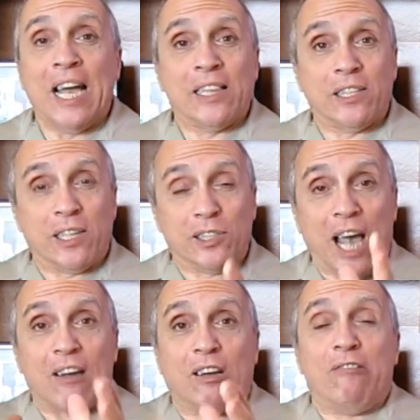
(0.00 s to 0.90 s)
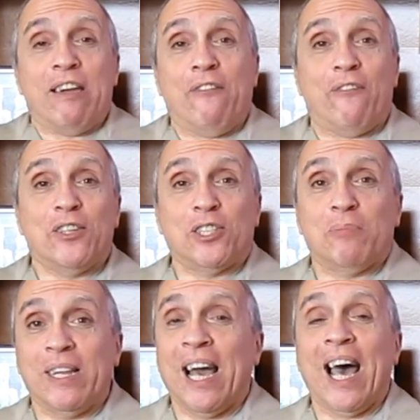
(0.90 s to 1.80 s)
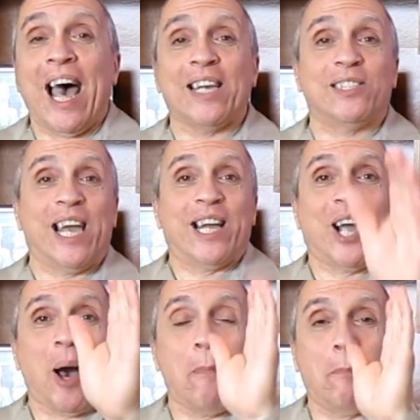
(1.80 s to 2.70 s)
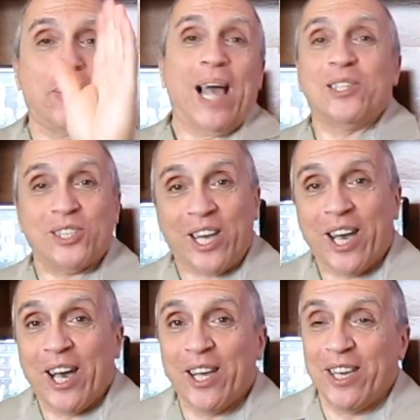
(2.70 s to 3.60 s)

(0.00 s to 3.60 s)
And to the South Korean fishermen, I say, God bless you.